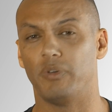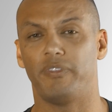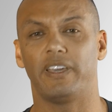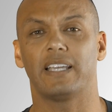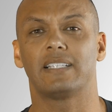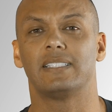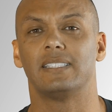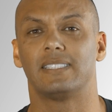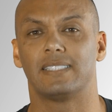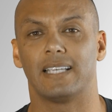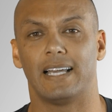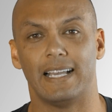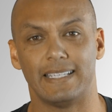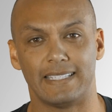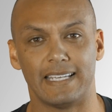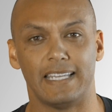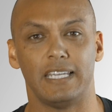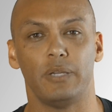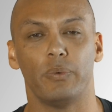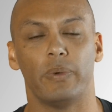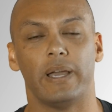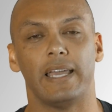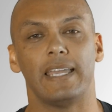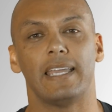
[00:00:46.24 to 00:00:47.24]
of exercise
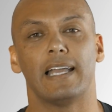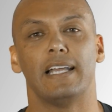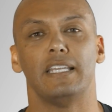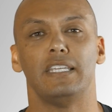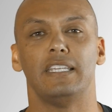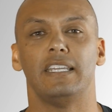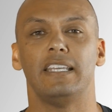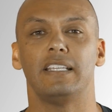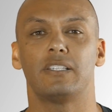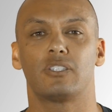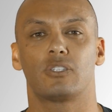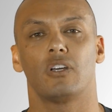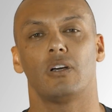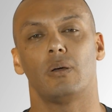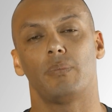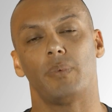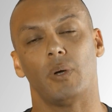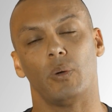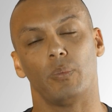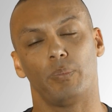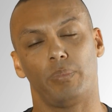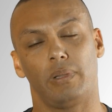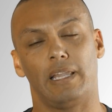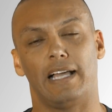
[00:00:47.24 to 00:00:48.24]
anyway, and you need to start
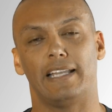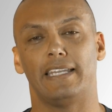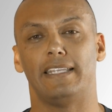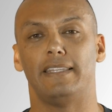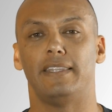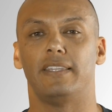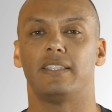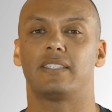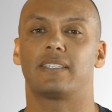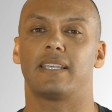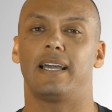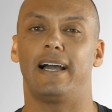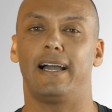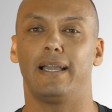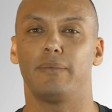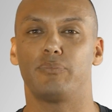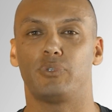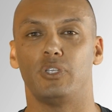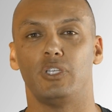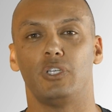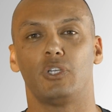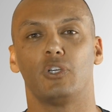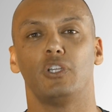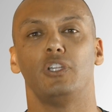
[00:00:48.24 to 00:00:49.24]
about planning the
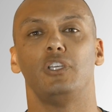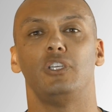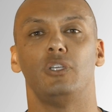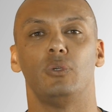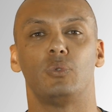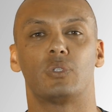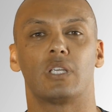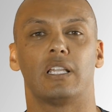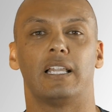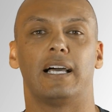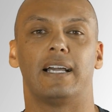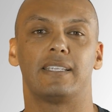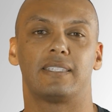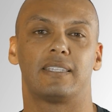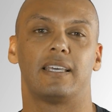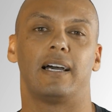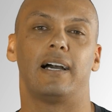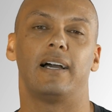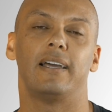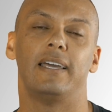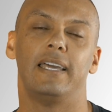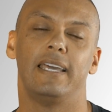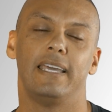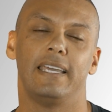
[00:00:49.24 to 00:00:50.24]
times that you're going to utilize
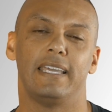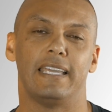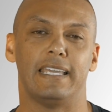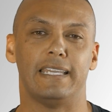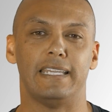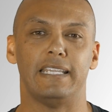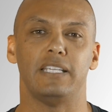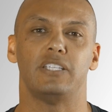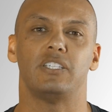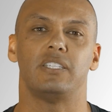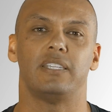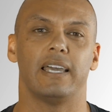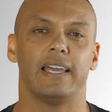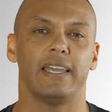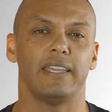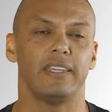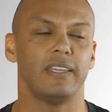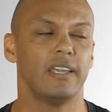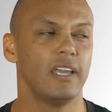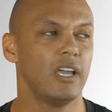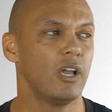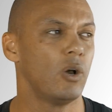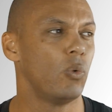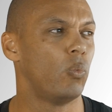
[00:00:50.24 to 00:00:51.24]
that in each
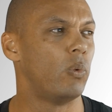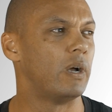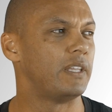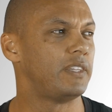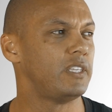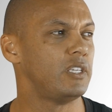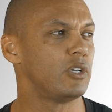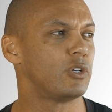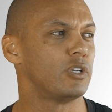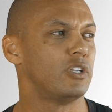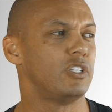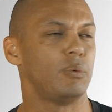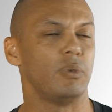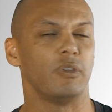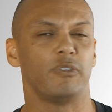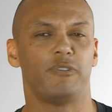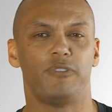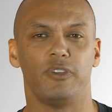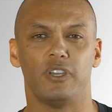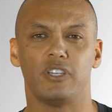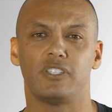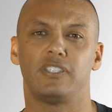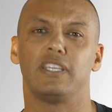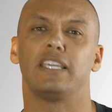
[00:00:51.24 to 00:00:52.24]
day. Whether you're going to do it
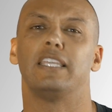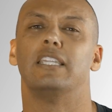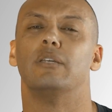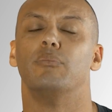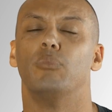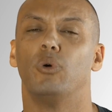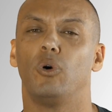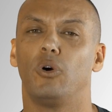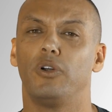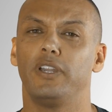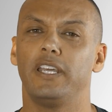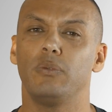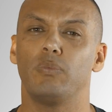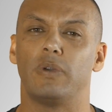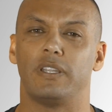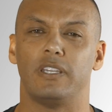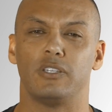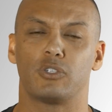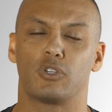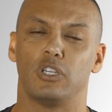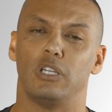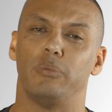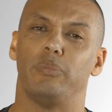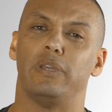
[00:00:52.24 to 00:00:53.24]
first thing in the morning,
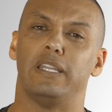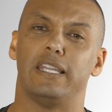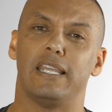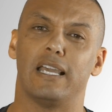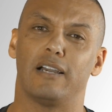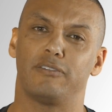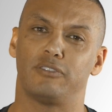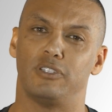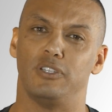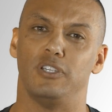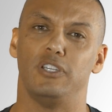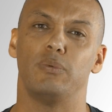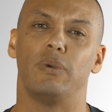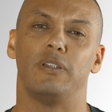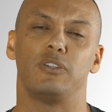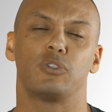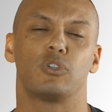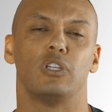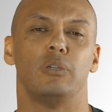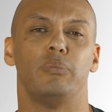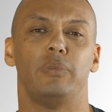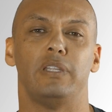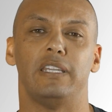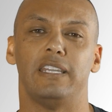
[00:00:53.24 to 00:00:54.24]
whether it's going to be in the afternoon, whether
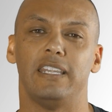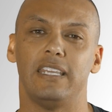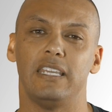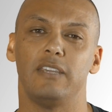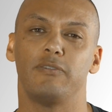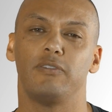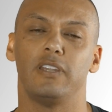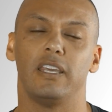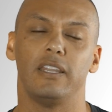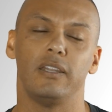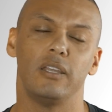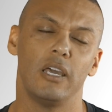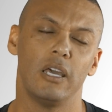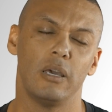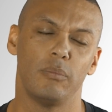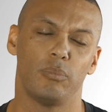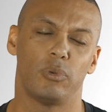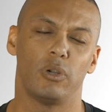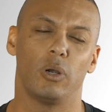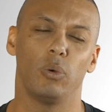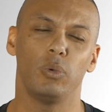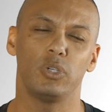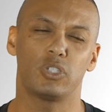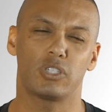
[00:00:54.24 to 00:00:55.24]
it's going to be in the evening,
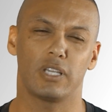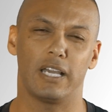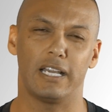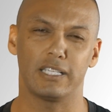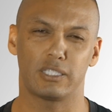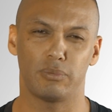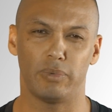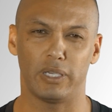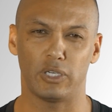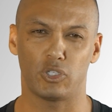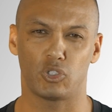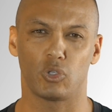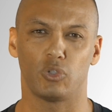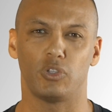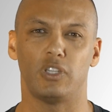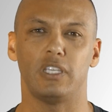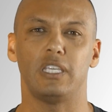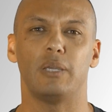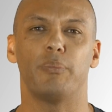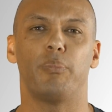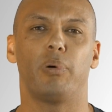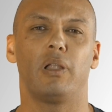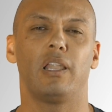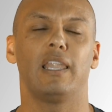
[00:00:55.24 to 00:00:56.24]
but always trying to make sure
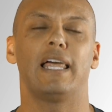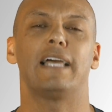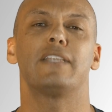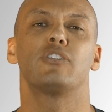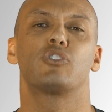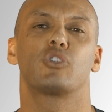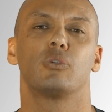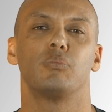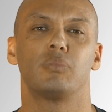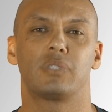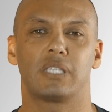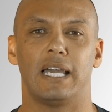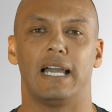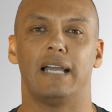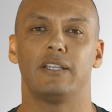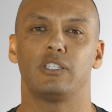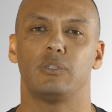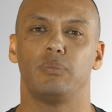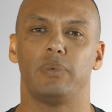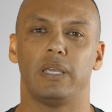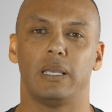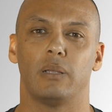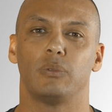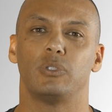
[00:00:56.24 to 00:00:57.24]
that you plan some
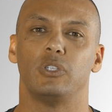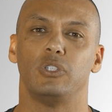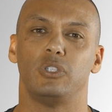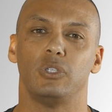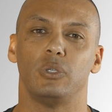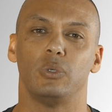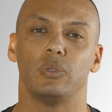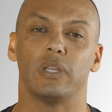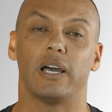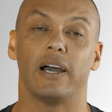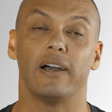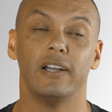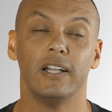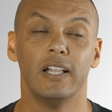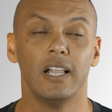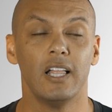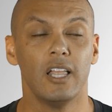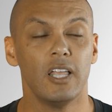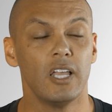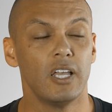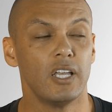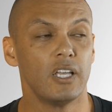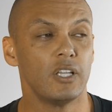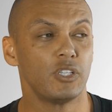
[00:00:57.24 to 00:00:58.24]
time to be able to do that.
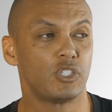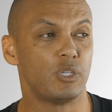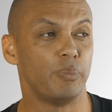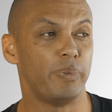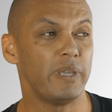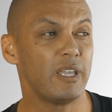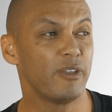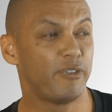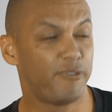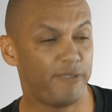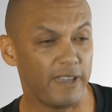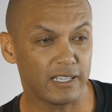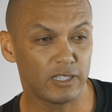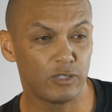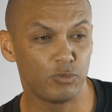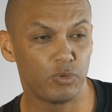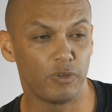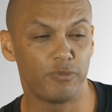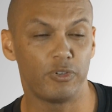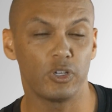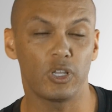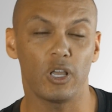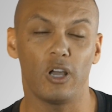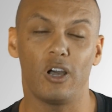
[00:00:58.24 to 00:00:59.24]
To be effective
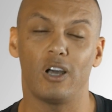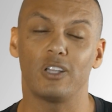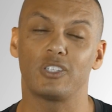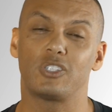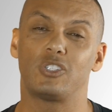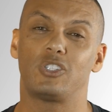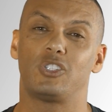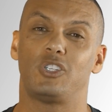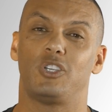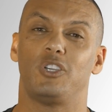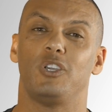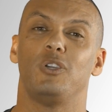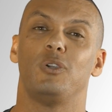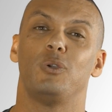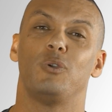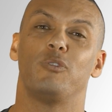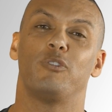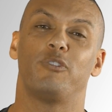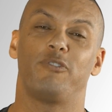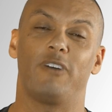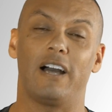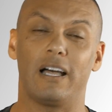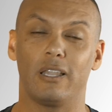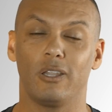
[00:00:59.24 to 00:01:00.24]
with regards
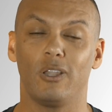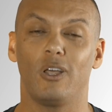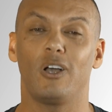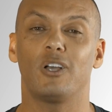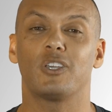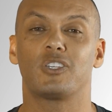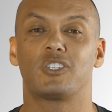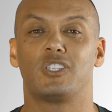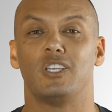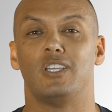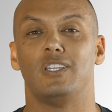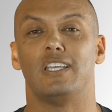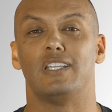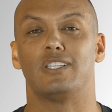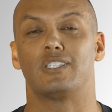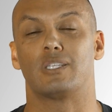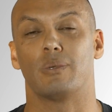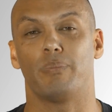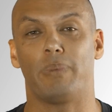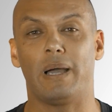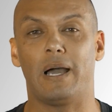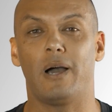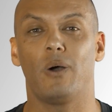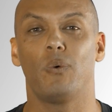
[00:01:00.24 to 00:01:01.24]
to fat loss and
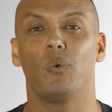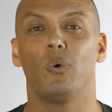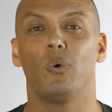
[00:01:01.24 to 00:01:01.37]
to power